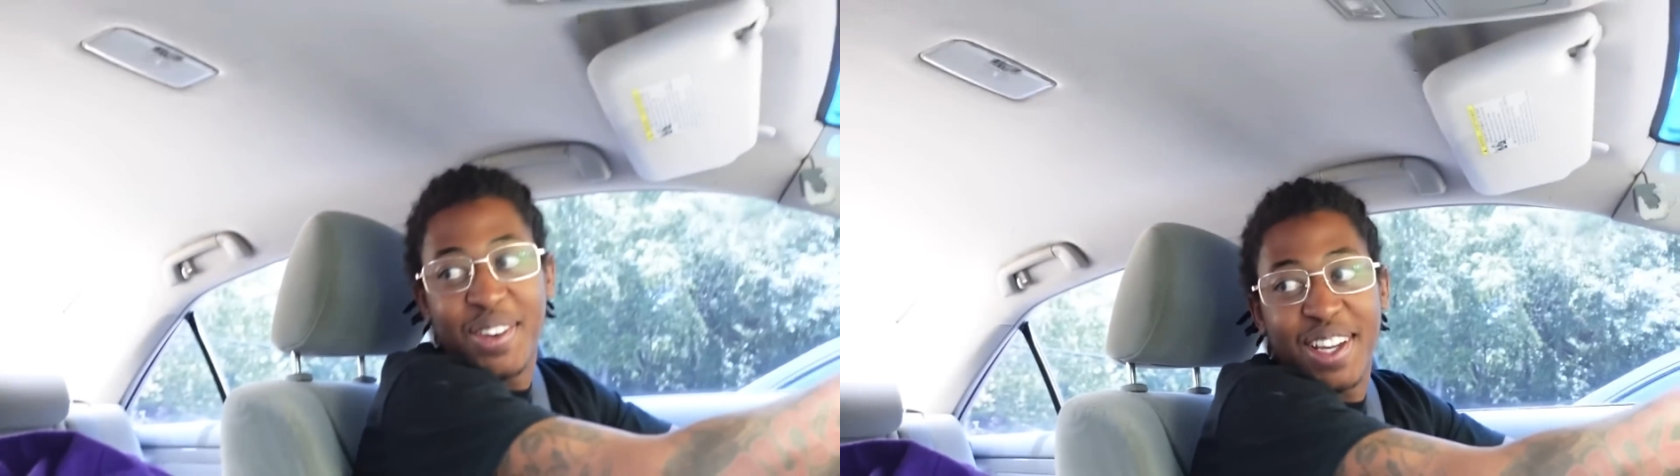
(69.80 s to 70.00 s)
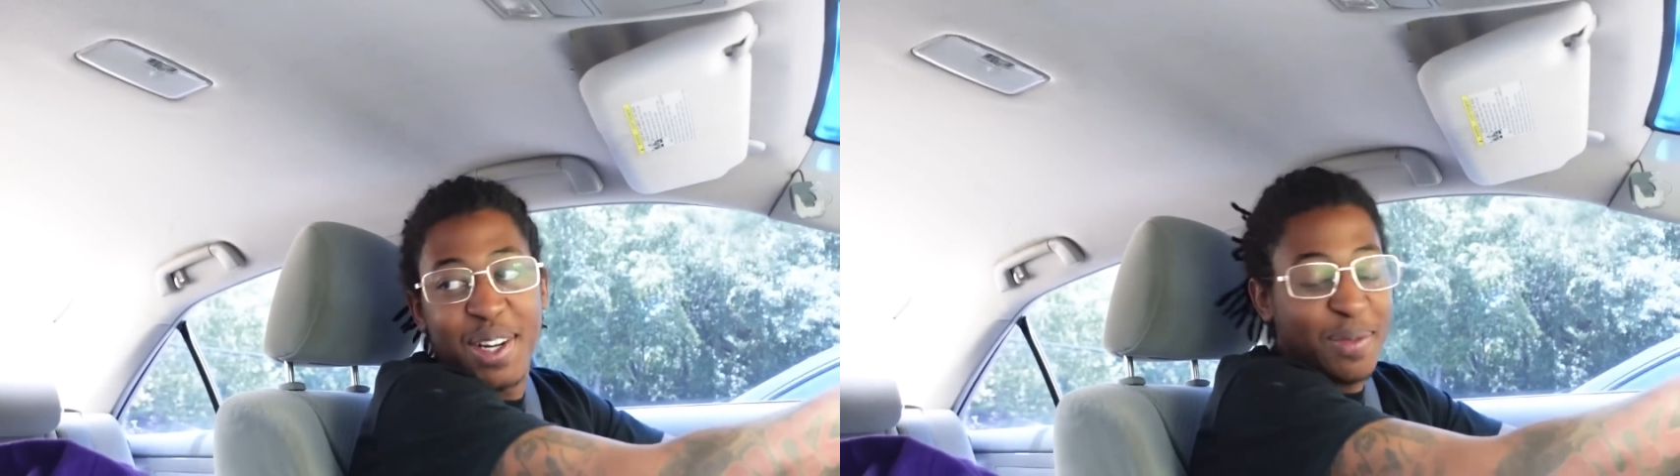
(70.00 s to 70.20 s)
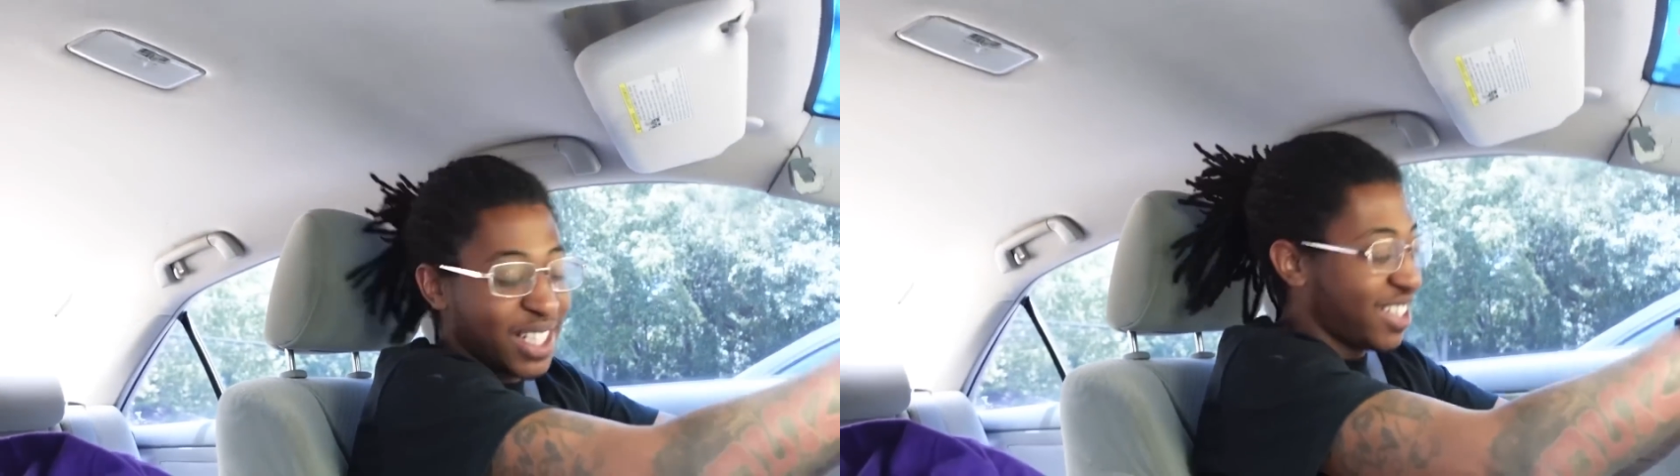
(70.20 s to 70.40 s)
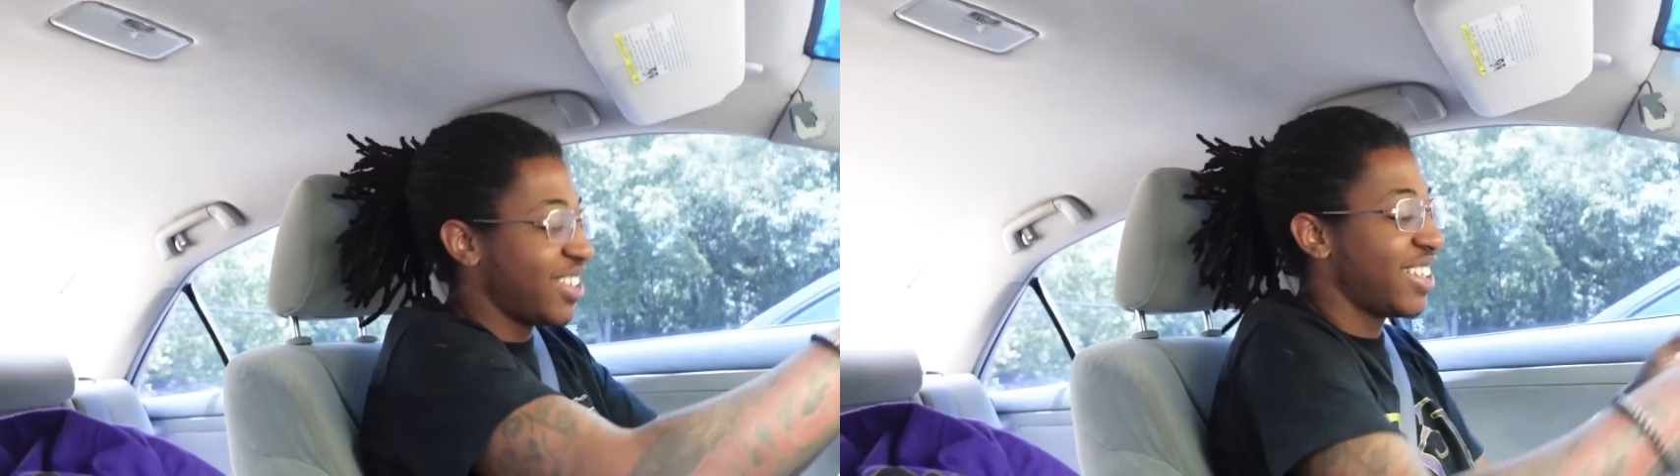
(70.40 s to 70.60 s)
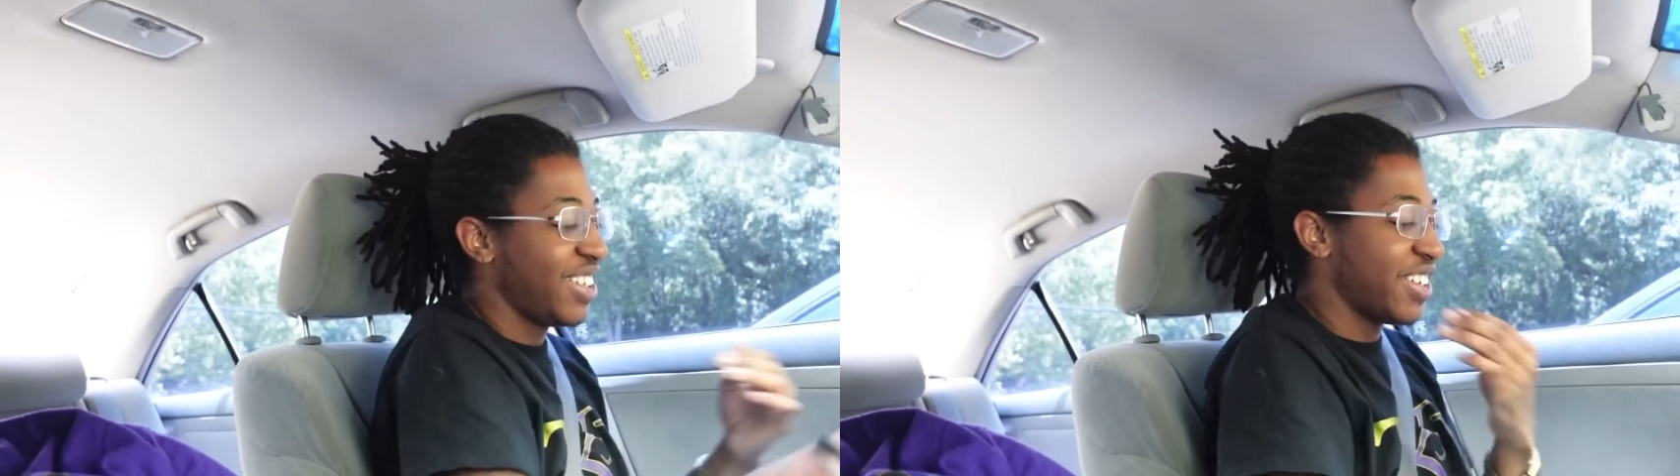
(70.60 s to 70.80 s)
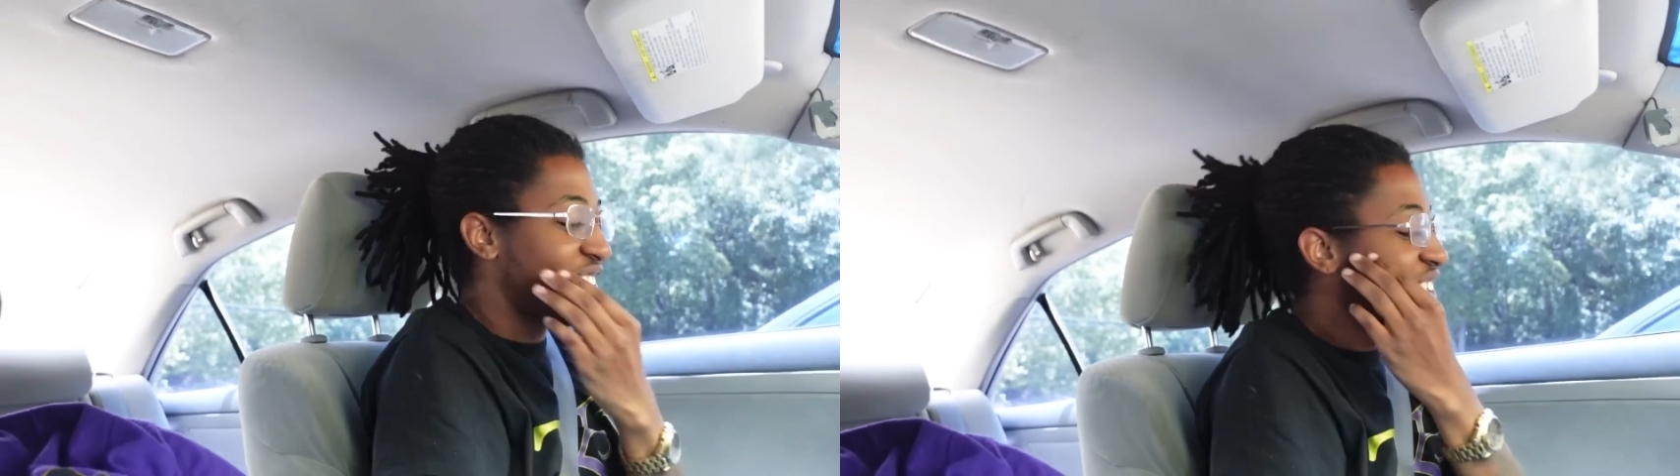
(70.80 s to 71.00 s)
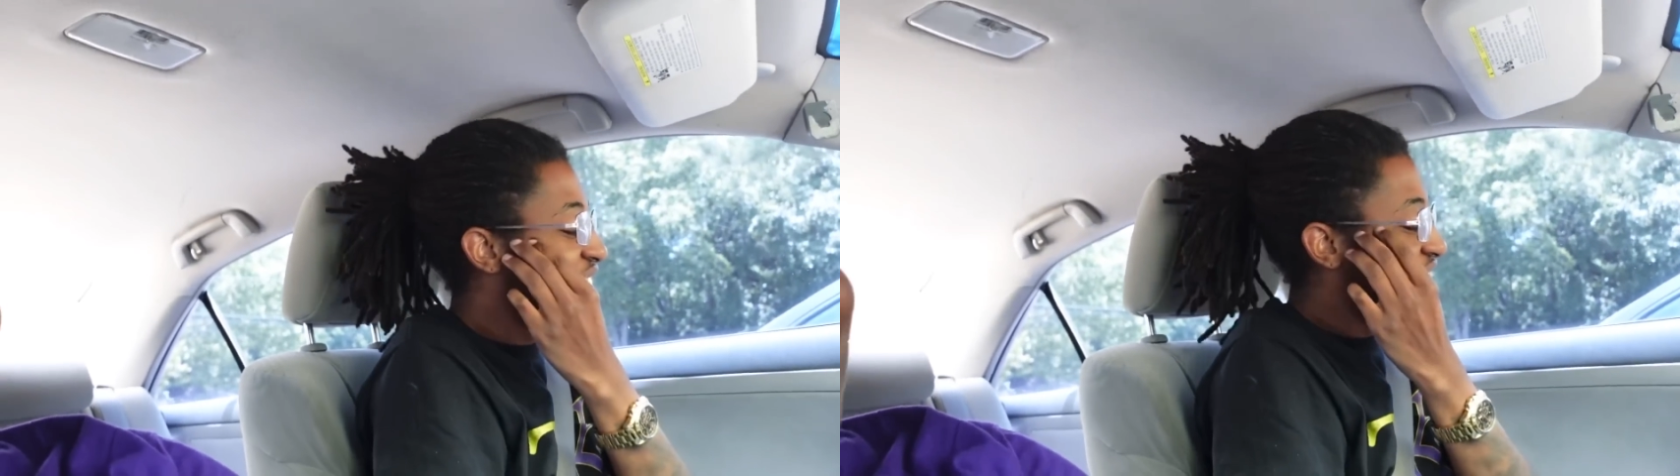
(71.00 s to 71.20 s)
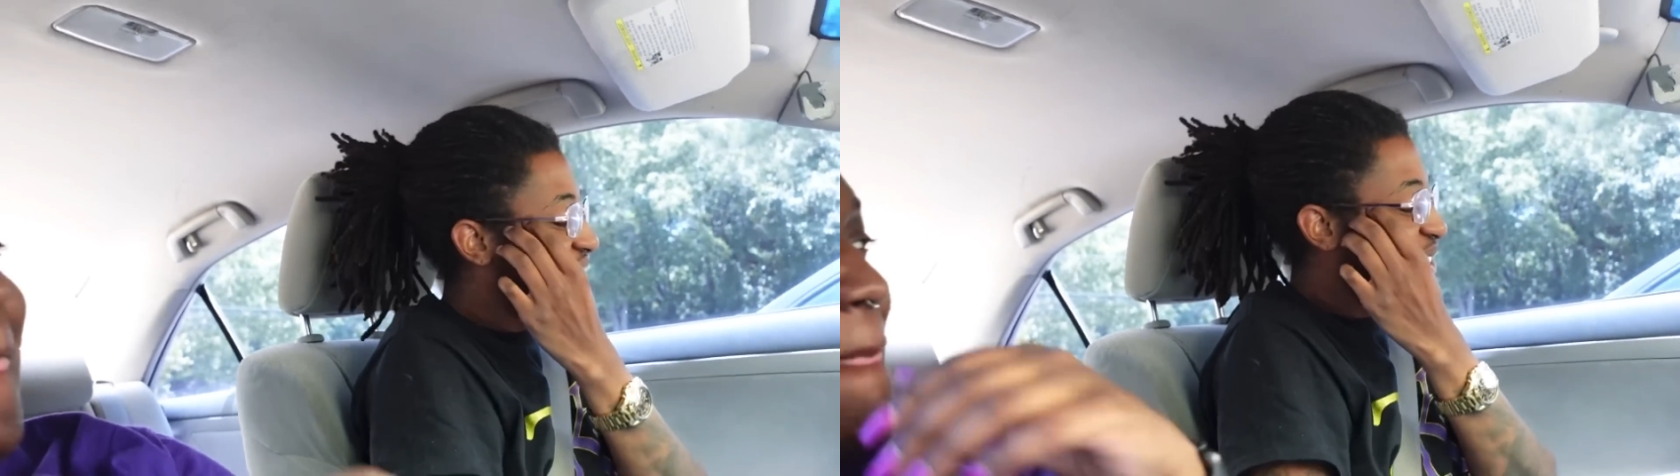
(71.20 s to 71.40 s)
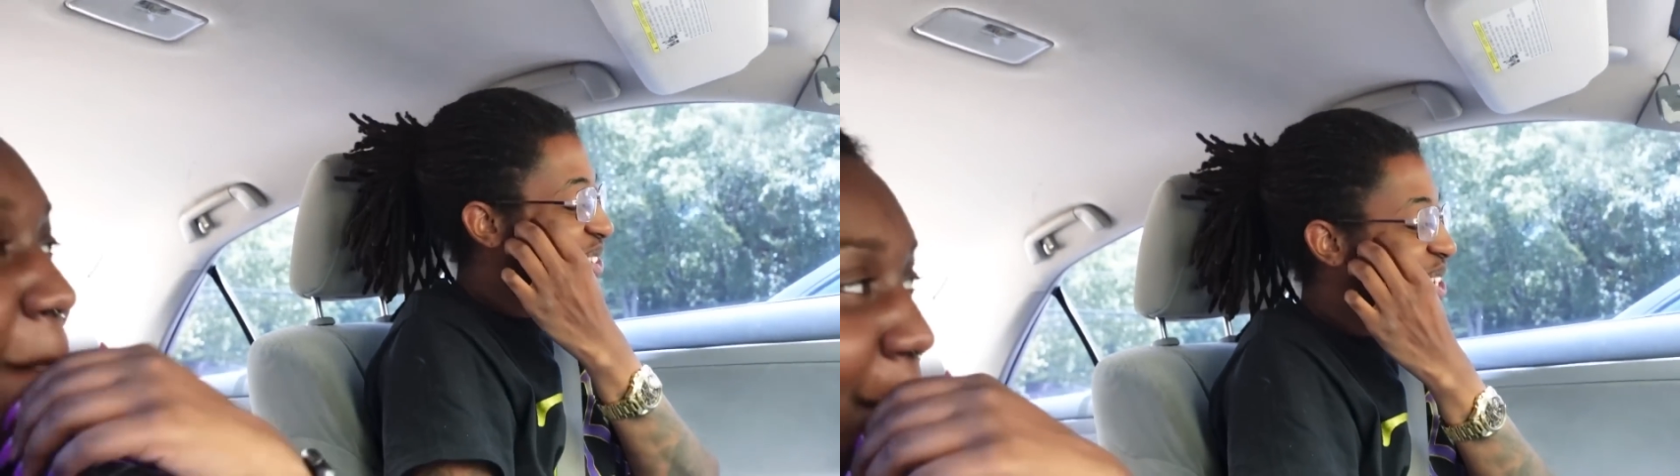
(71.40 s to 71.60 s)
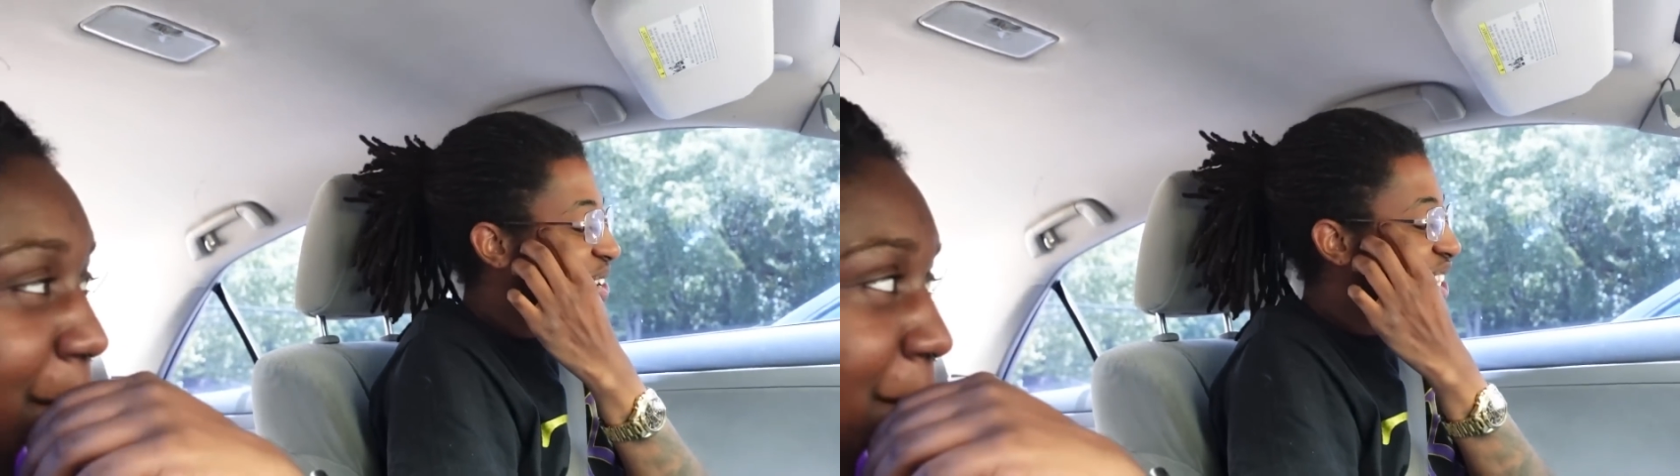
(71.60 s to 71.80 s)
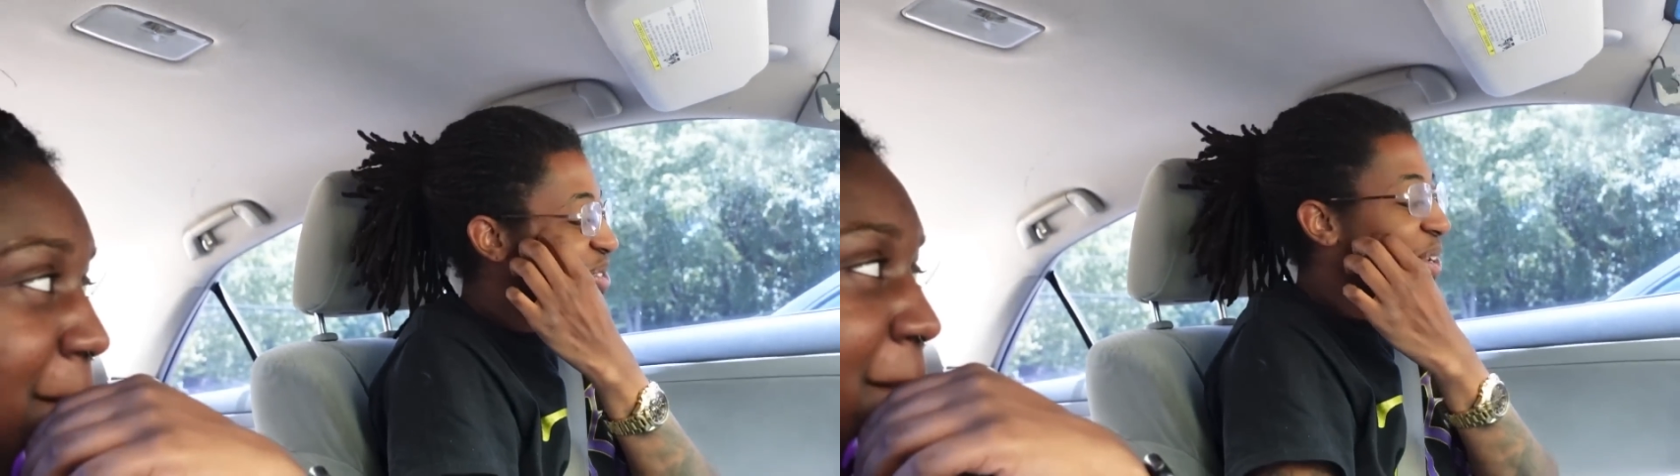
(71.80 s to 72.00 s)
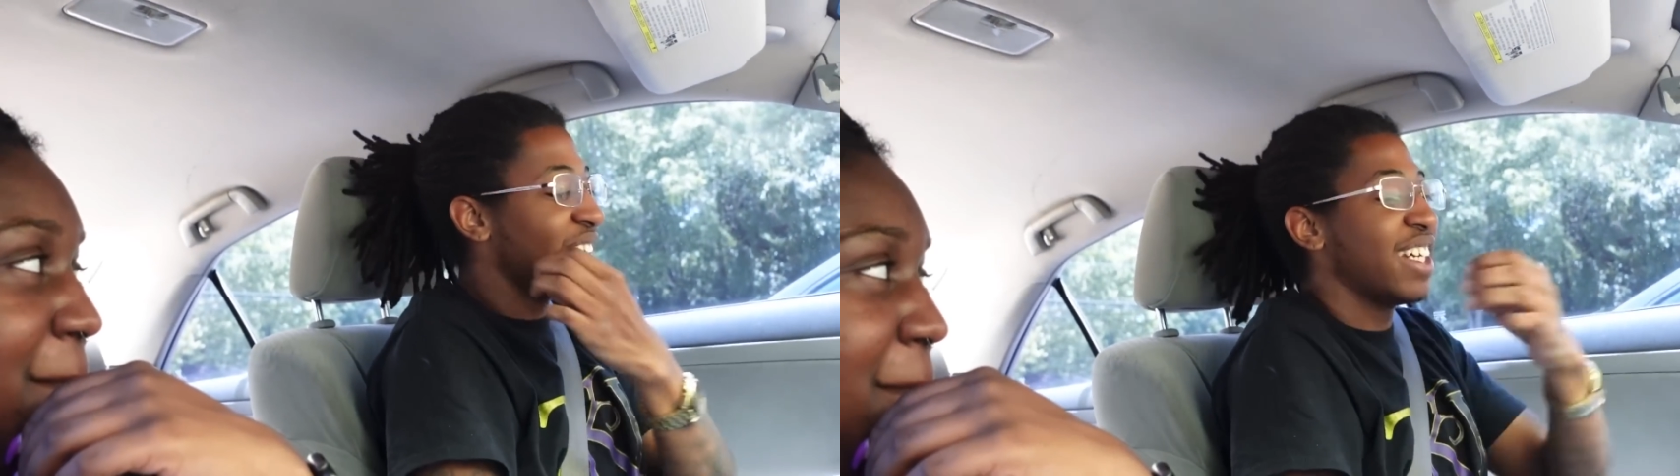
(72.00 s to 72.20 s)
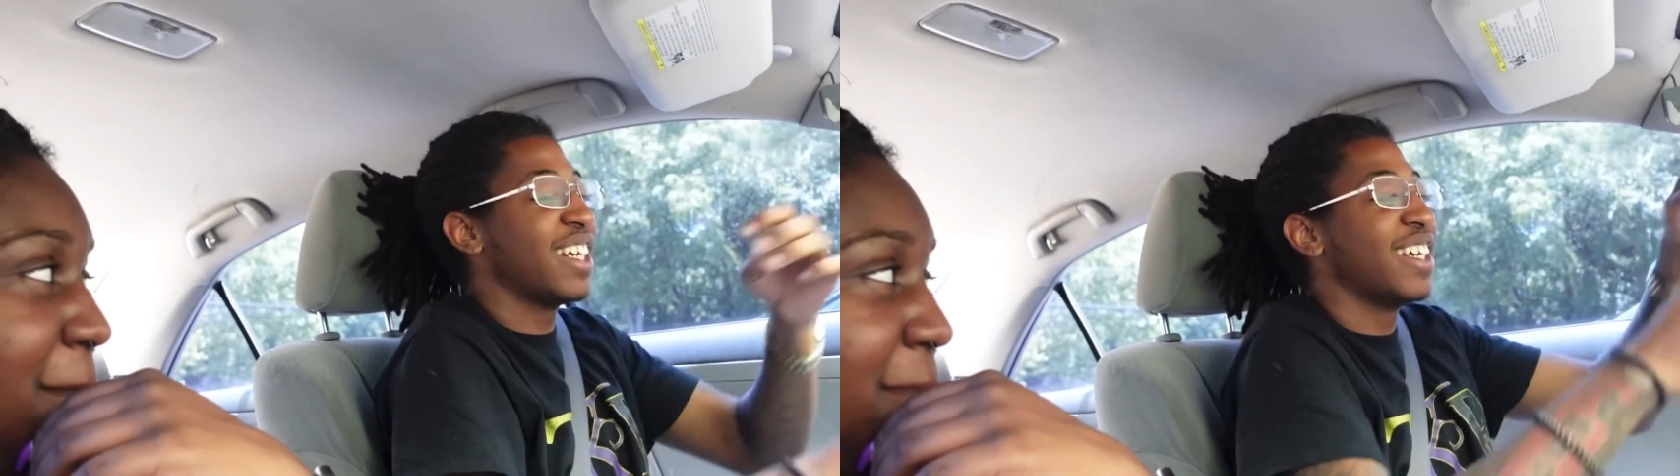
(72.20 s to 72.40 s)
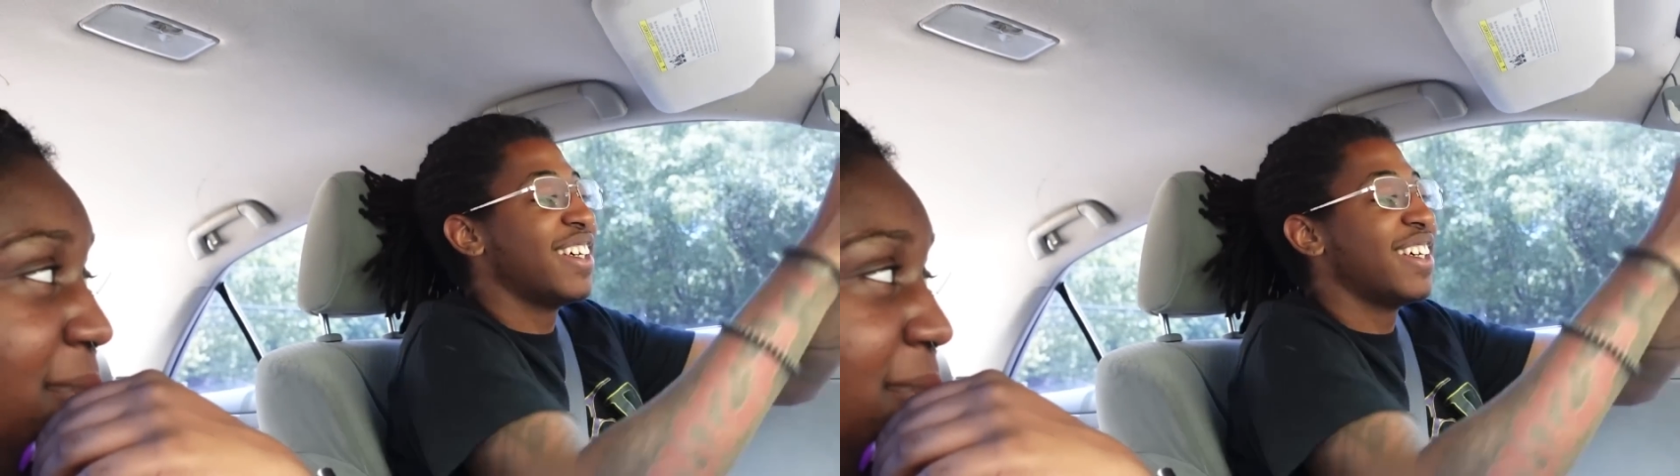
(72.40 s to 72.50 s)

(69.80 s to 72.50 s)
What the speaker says: ahead and make sure that, you know, do something nice for my lady.